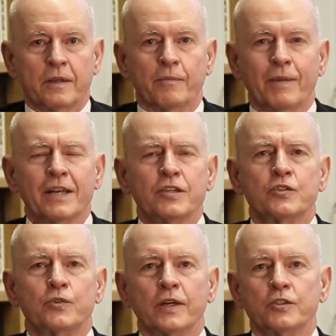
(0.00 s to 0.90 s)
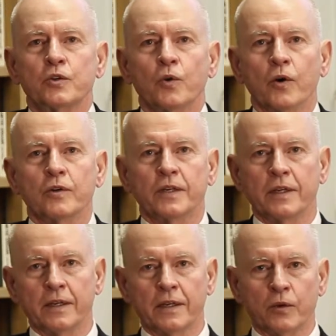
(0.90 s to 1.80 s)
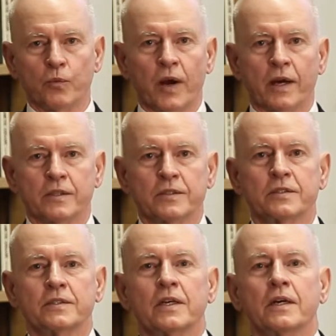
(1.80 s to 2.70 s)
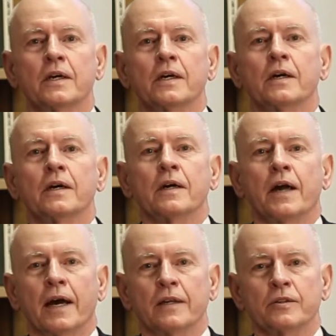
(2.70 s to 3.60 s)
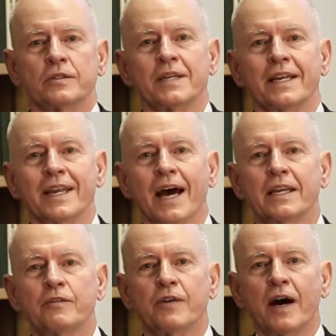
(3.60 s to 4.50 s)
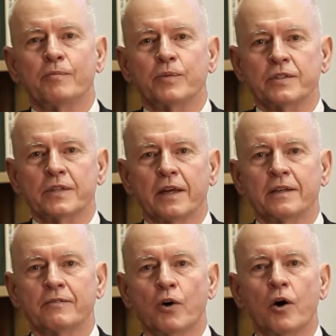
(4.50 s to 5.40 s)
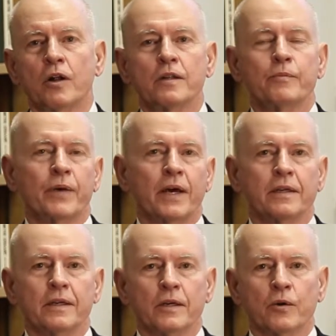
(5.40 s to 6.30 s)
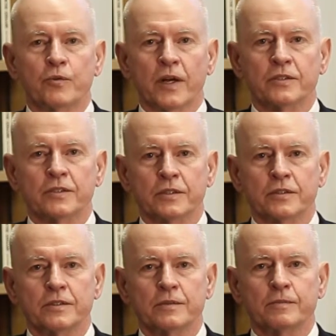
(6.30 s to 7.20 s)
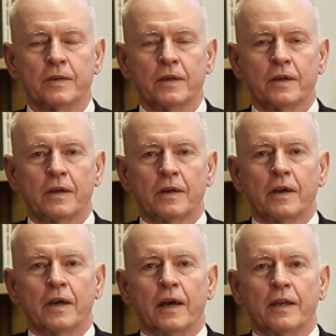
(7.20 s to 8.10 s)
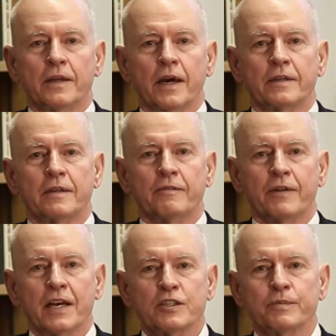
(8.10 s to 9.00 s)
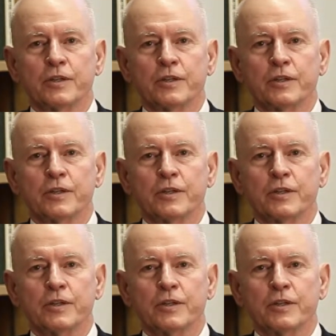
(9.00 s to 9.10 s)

The Magistrates' Court in England and Wales handles 95% of all petty offenses, and yet the vast